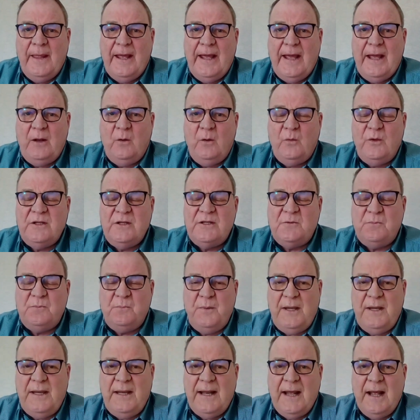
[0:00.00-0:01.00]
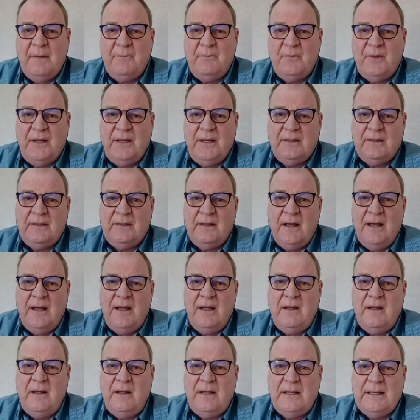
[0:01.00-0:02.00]
and we speed up the
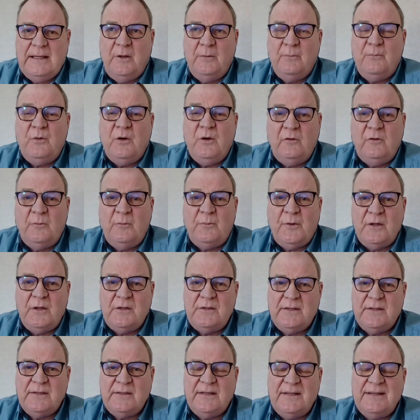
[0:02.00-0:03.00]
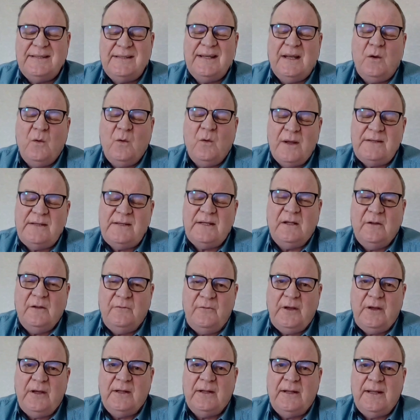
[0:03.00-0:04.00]
entire approval process quite
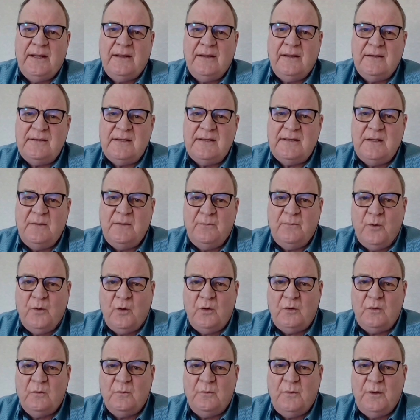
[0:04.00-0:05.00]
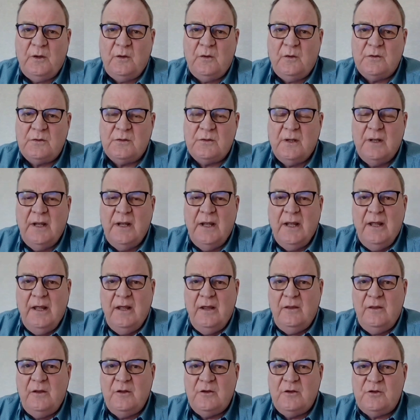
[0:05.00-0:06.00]
significantly. And this is important because
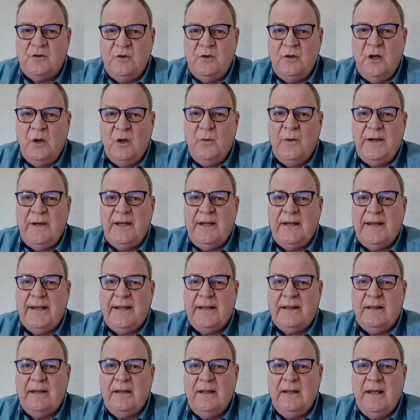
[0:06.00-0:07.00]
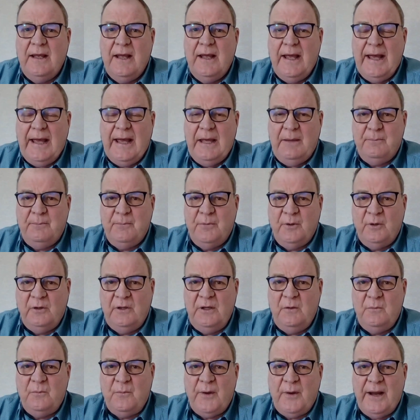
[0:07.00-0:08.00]
the sooner we can get a
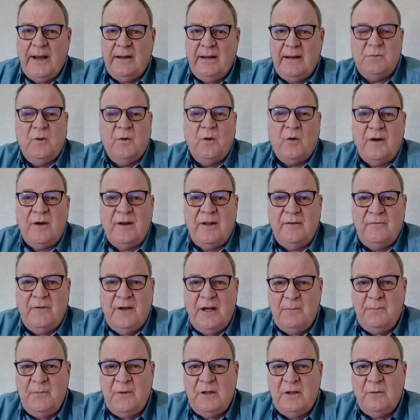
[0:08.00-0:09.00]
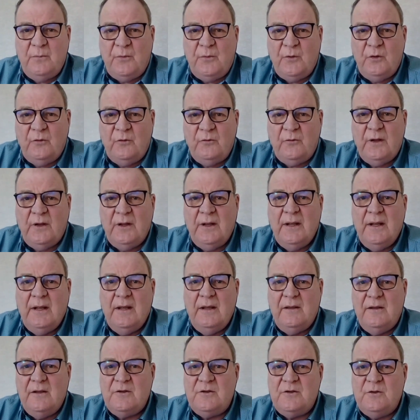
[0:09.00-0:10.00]
building plan or a development approved,
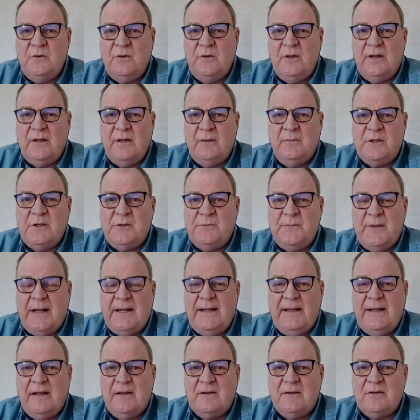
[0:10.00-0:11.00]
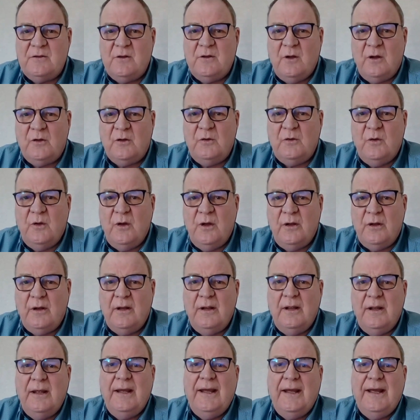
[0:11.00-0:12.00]
the sooner the municipality can start to earn
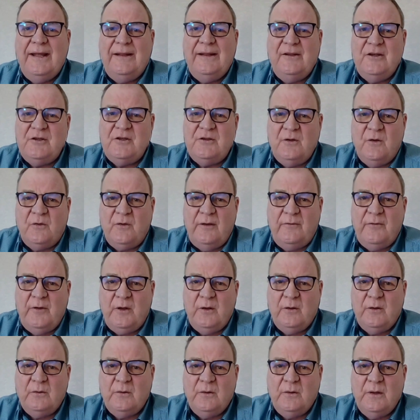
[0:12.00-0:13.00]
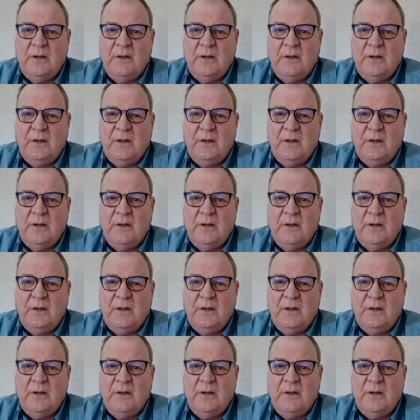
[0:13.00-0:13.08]
additional revenue.